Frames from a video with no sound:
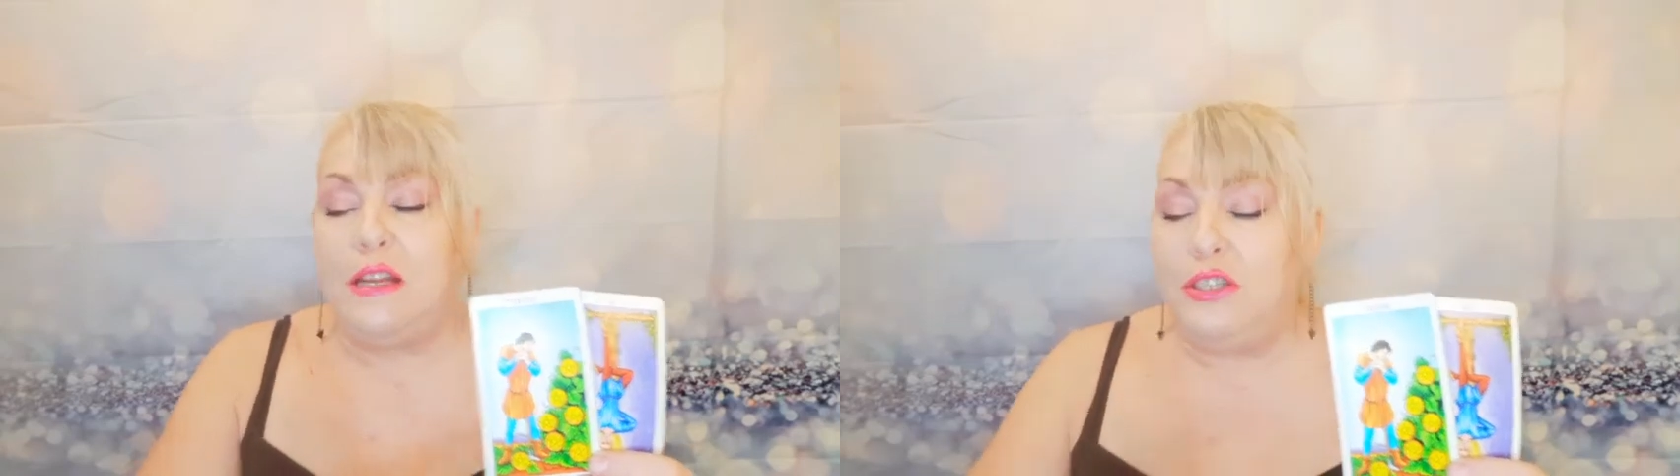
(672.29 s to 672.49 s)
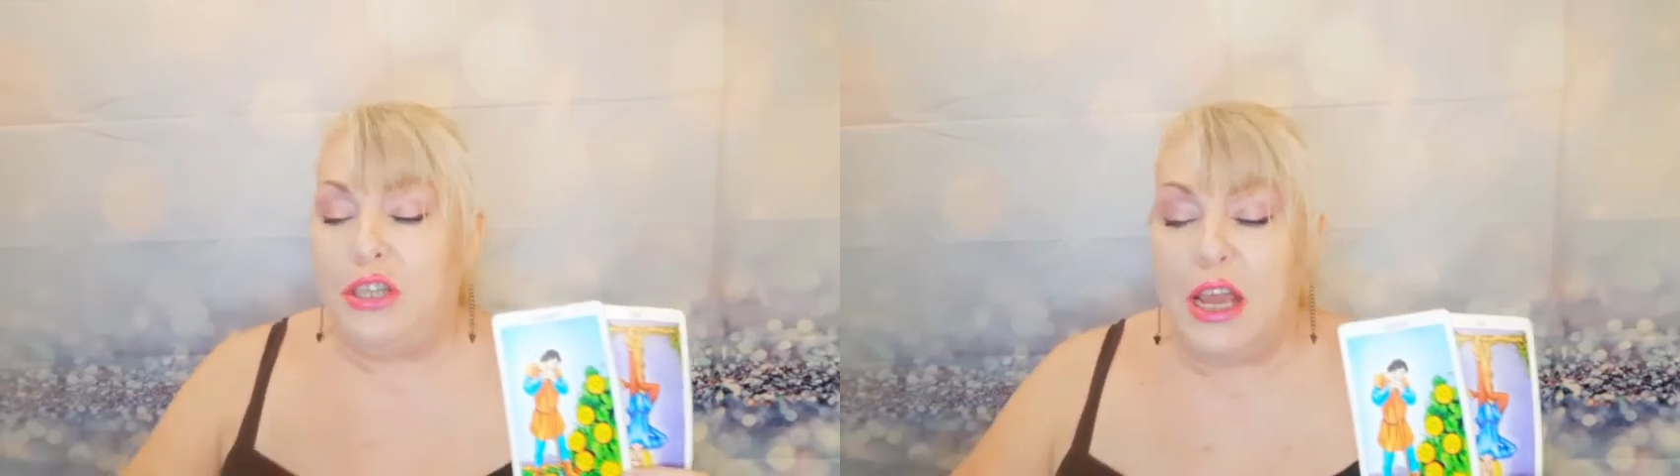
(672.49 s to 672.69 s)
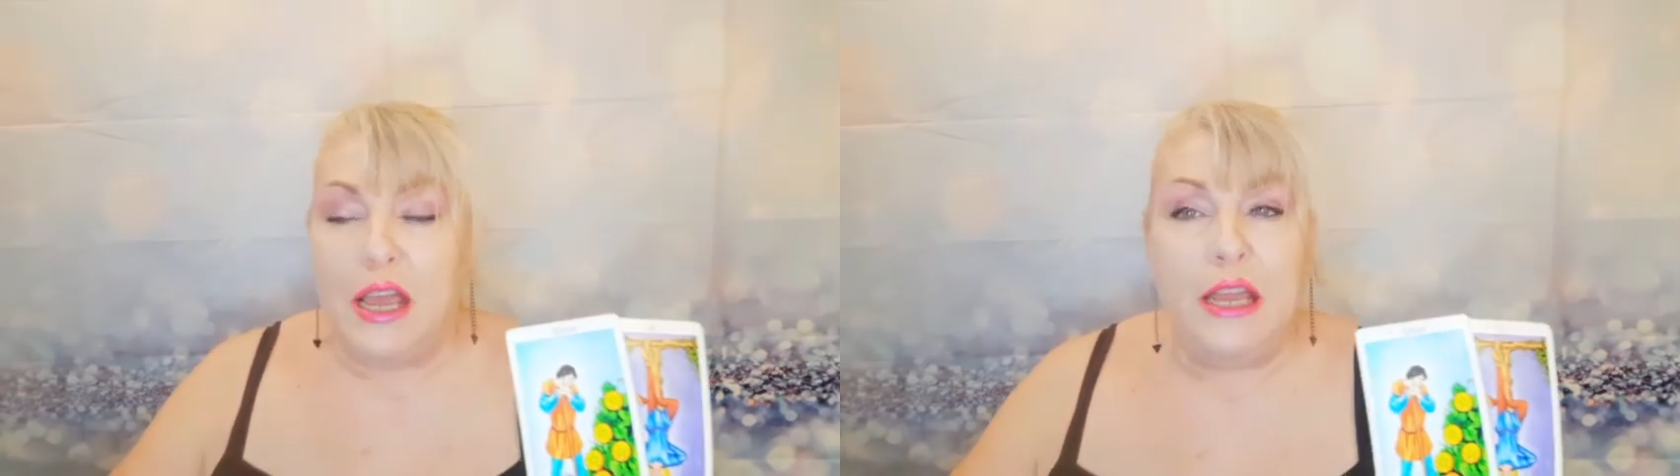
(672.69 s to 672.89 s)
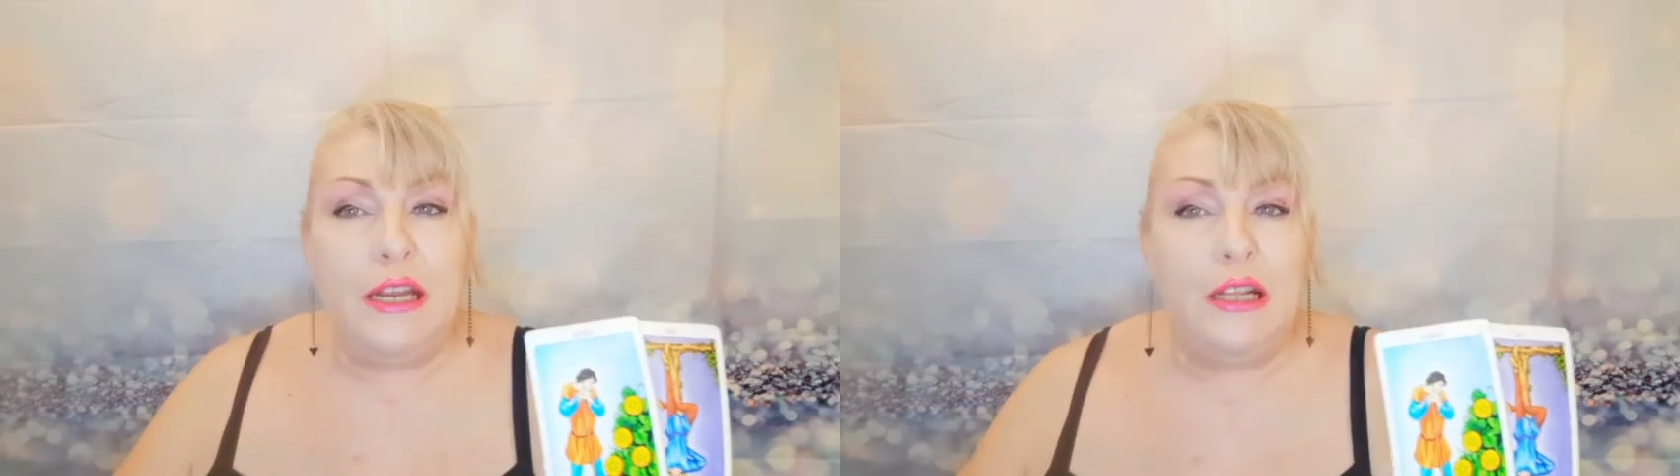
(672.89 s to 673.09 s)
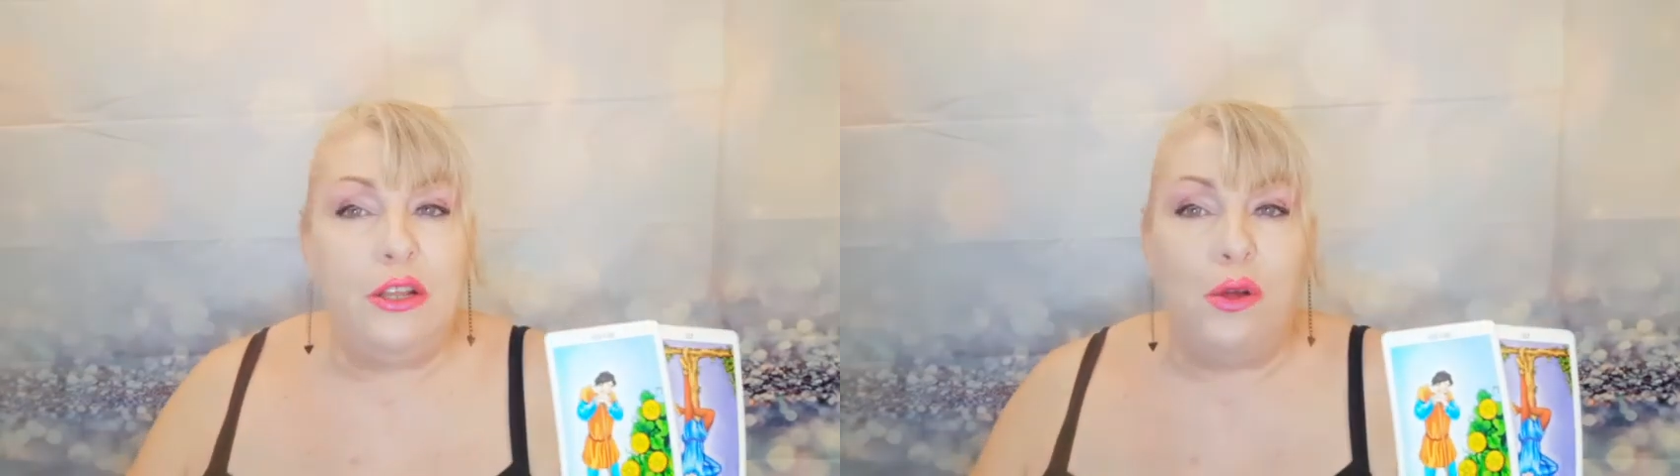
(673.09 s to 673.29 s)
check
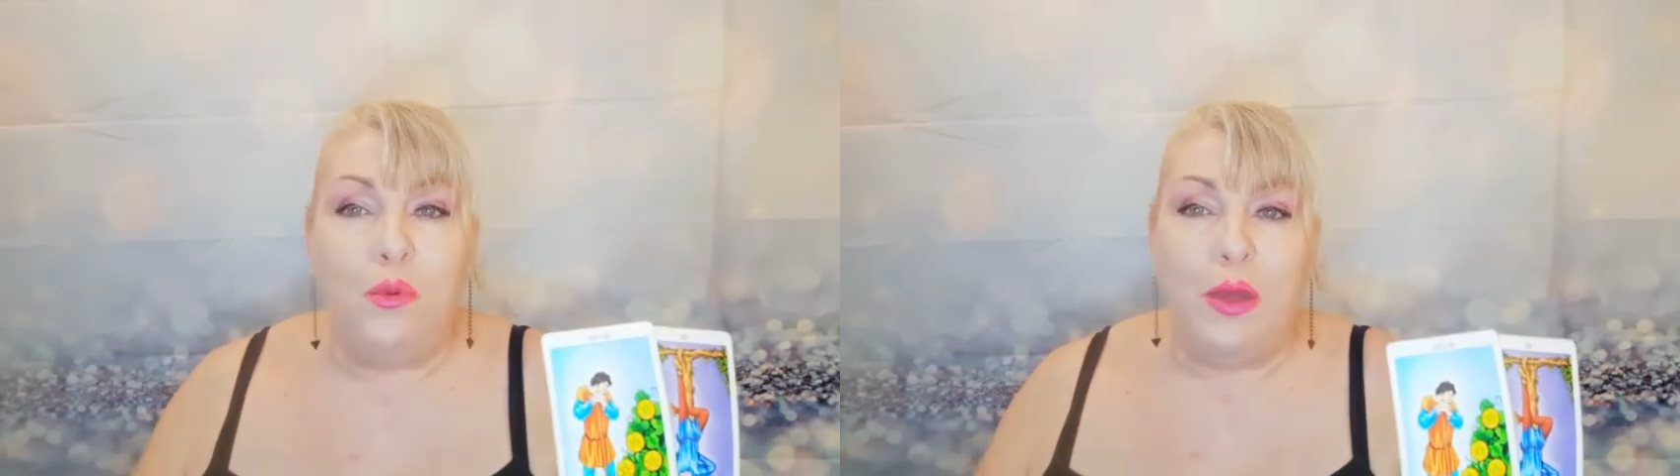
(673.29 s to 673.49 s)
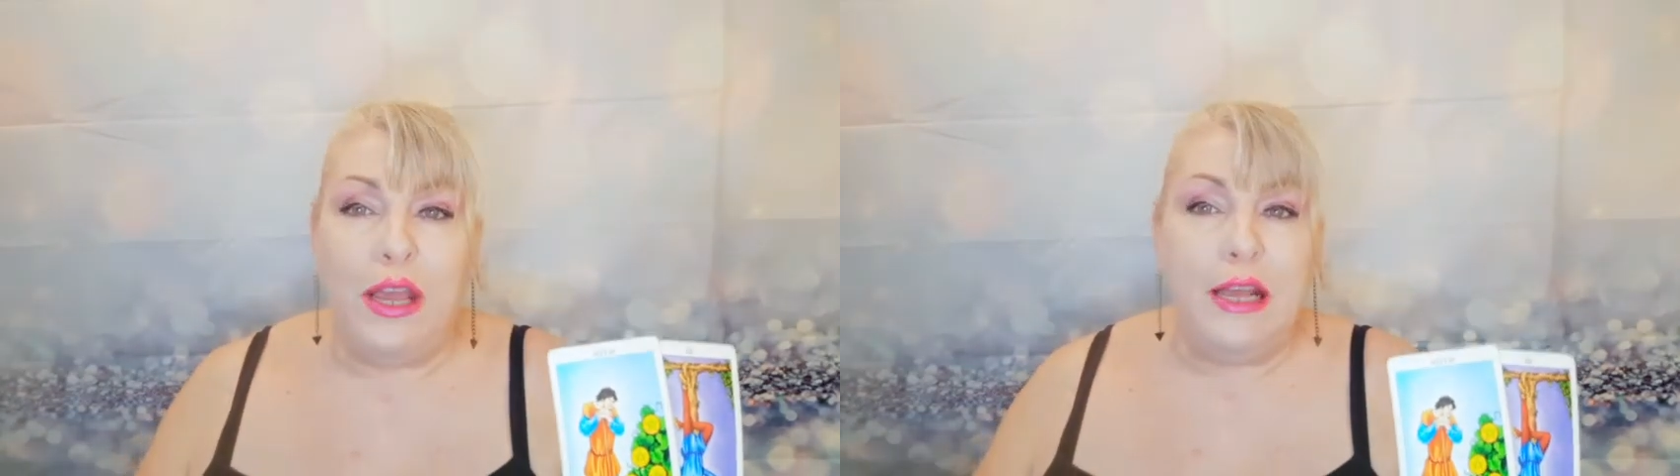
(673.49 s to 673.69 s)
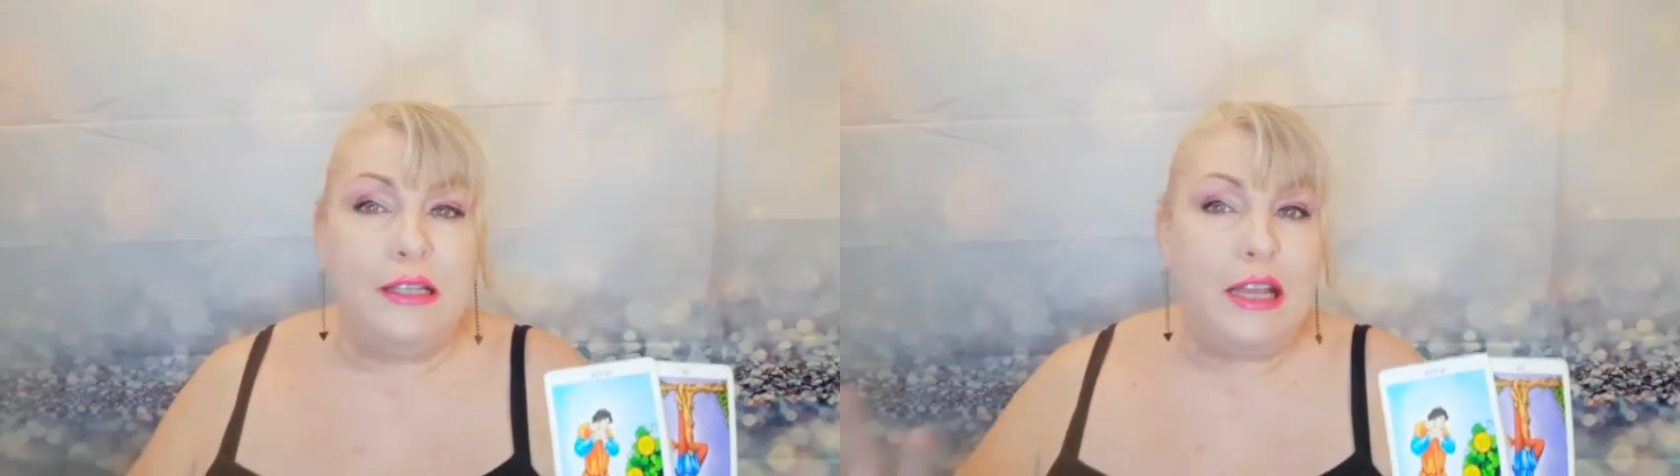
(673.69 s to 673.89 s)
any little weeds,